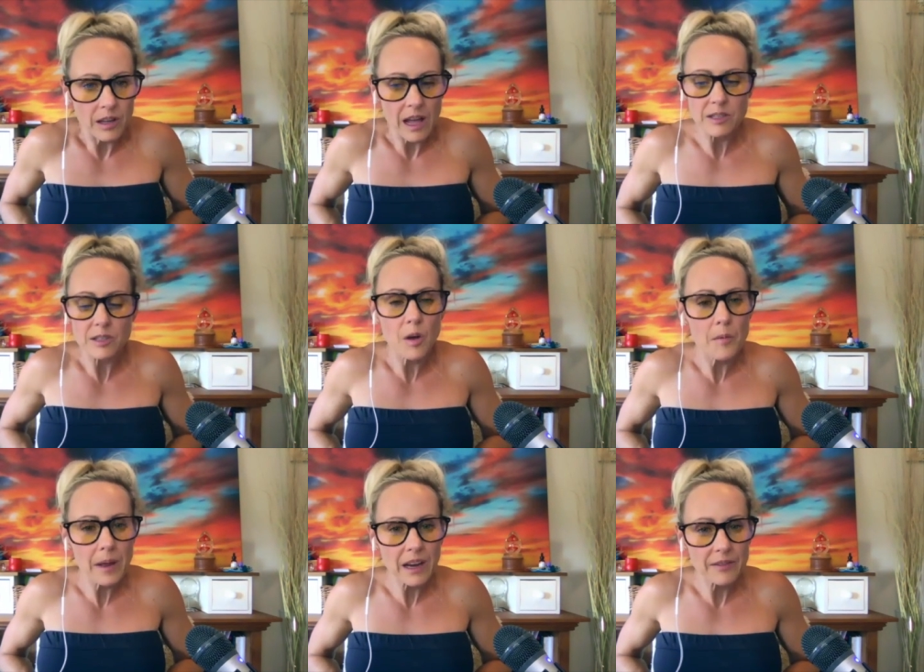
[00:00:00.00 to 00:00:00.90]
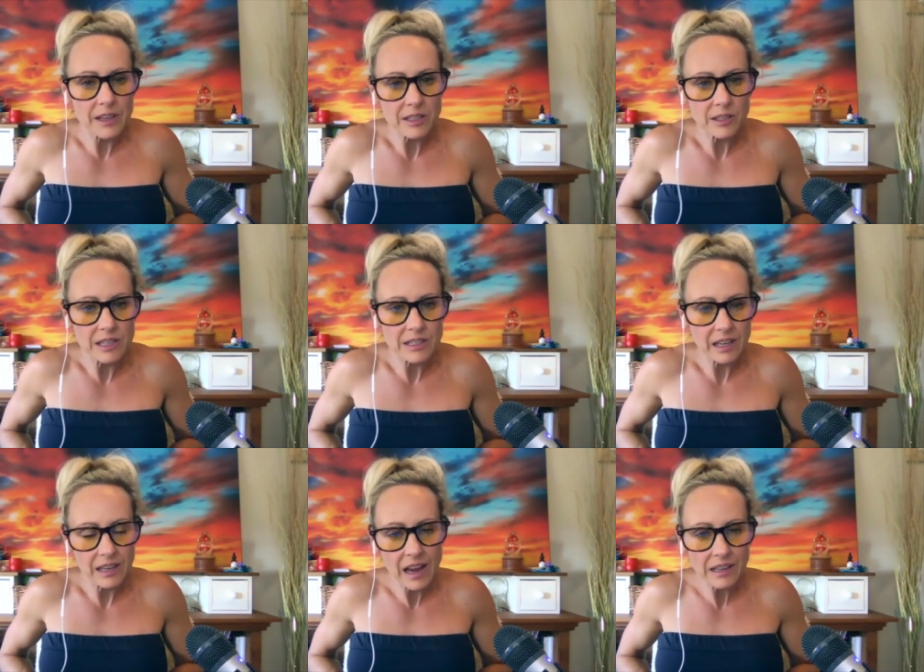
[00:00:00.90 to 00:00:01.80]
And so many of us are
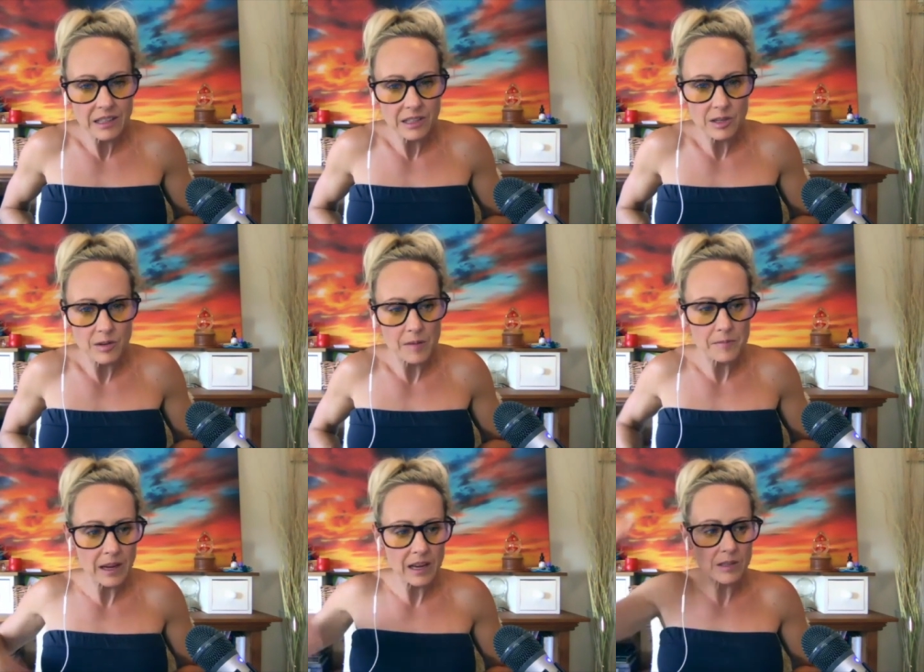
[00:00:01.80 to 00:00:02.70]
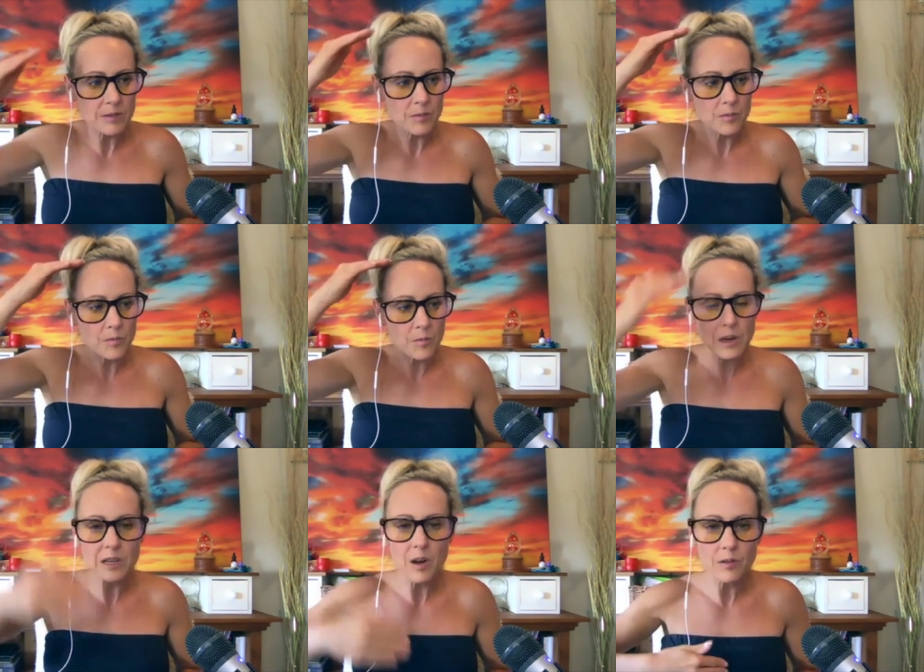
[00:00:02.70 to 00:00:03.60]
disconnected to it because we
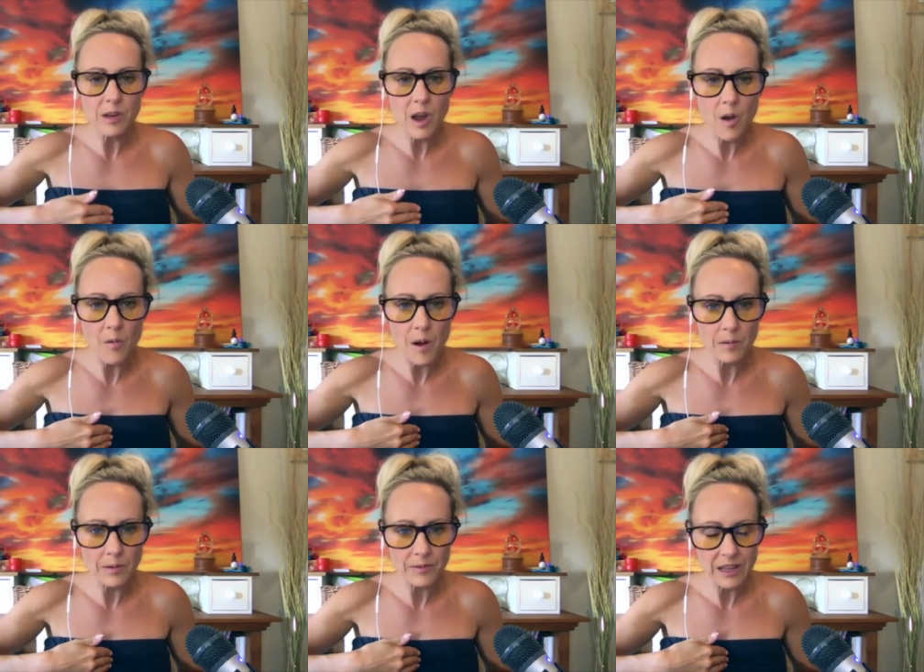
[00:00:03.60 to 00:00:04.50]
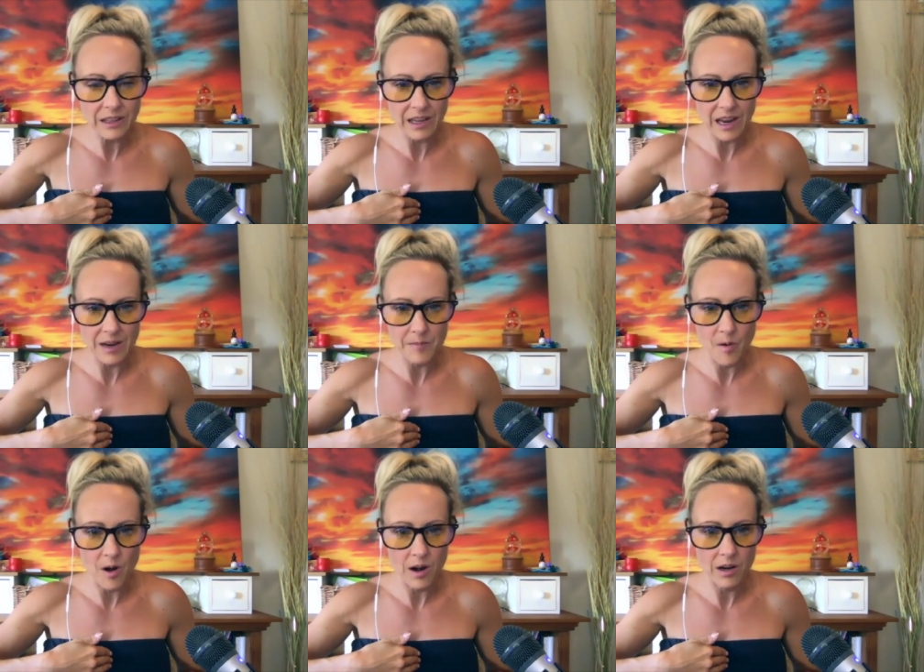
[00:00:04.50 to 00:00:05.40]
don't know what we're feeling
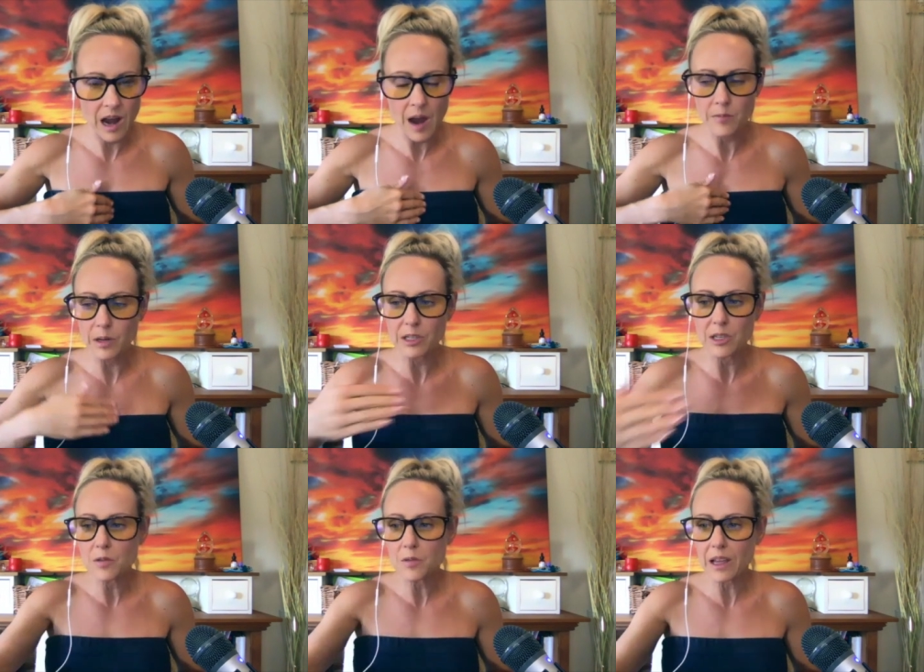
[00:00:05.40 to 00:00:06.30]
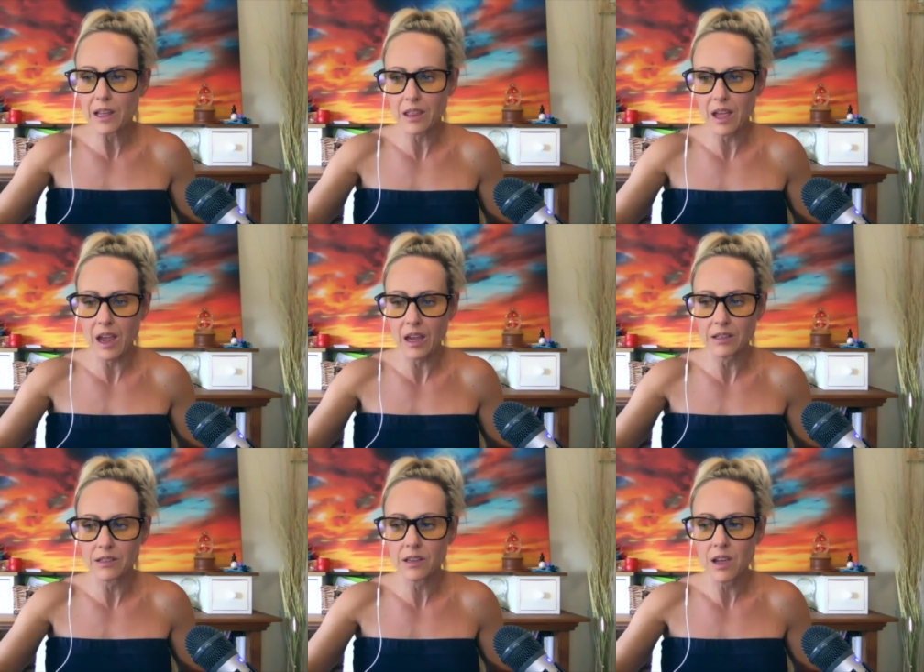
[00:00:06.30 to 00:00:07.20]
anymore. And we're doing
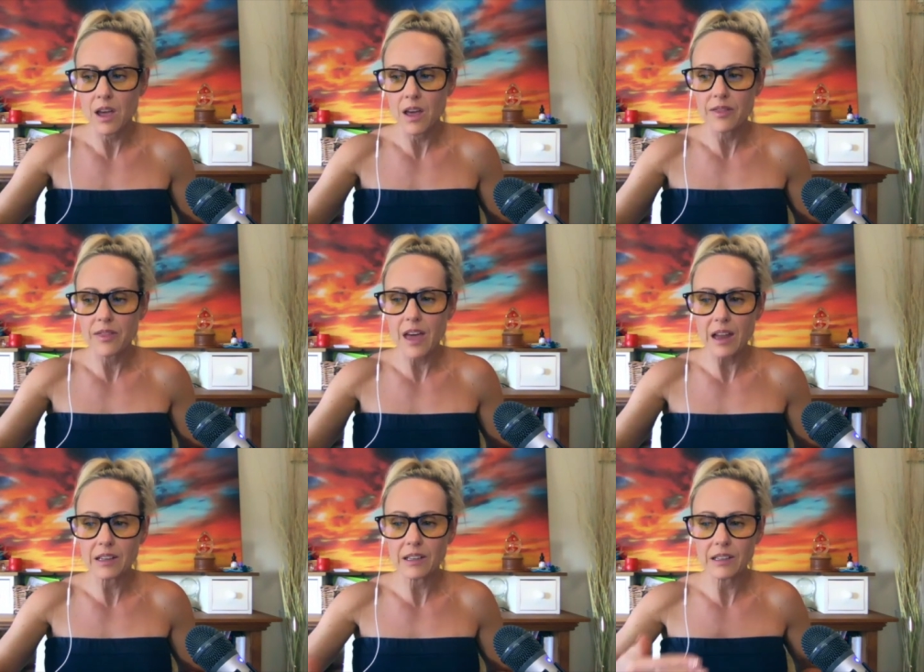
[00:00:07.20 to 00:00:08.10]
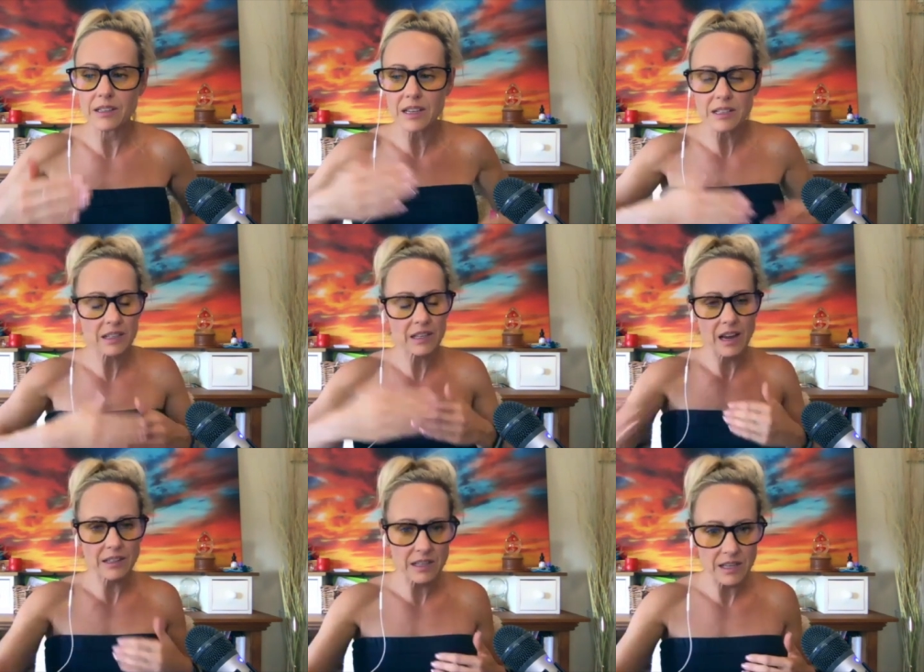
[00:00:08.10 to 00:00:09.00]
things that
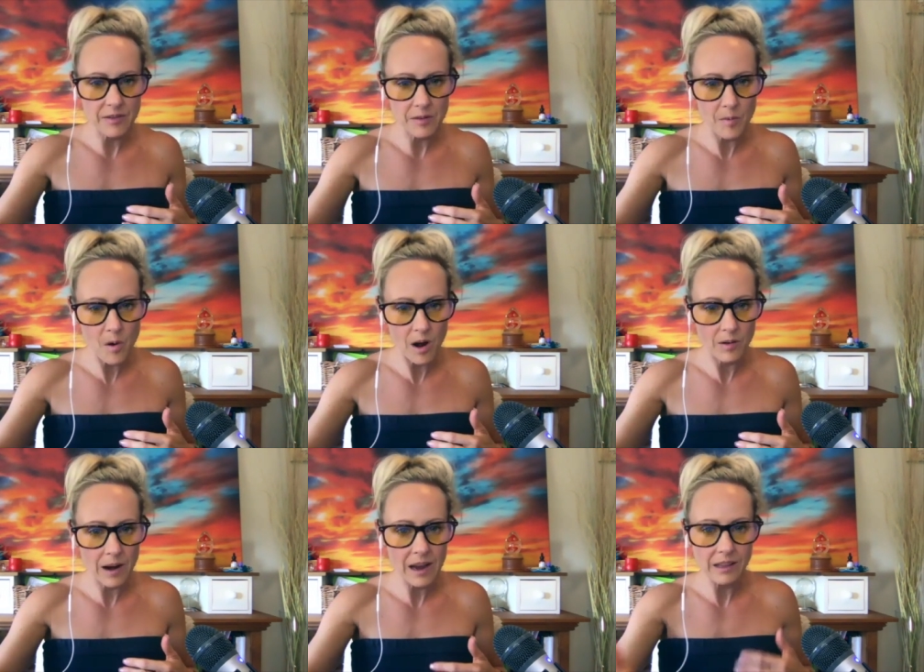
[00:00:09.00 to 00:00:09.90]
disconnect us even more, right?